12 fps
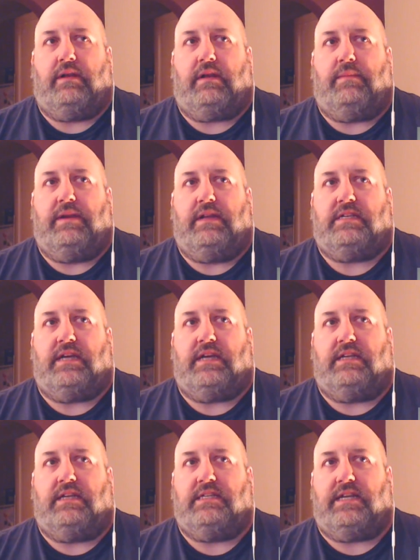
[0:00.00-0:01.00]
and
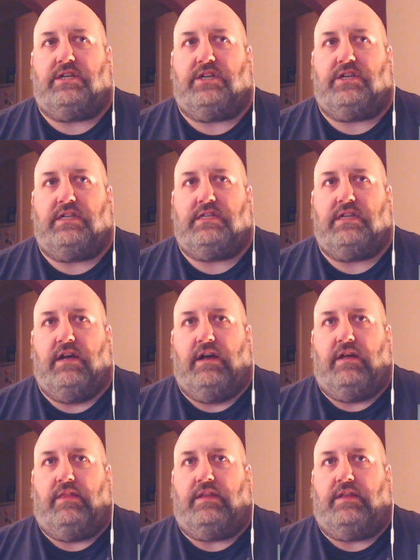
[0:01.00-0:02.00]
taken Sanchez,
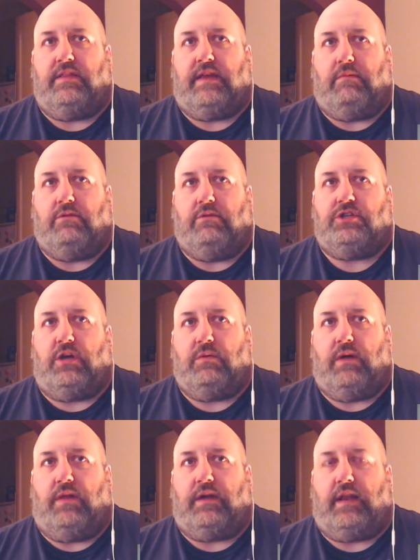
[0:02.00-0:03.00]
that would show
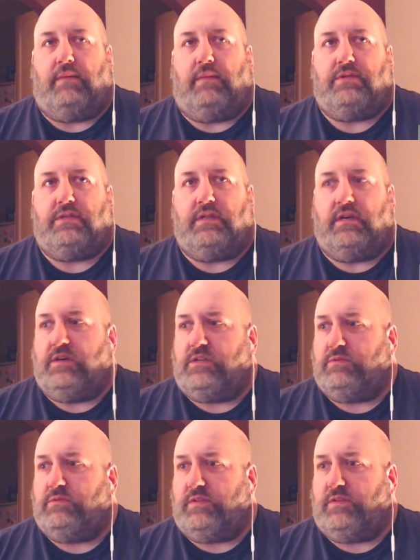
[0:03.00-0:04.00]
other clubs that
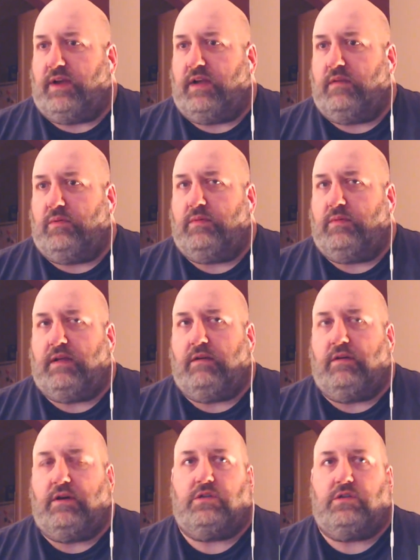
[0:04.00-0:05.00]
Ozil's available. Now Ozil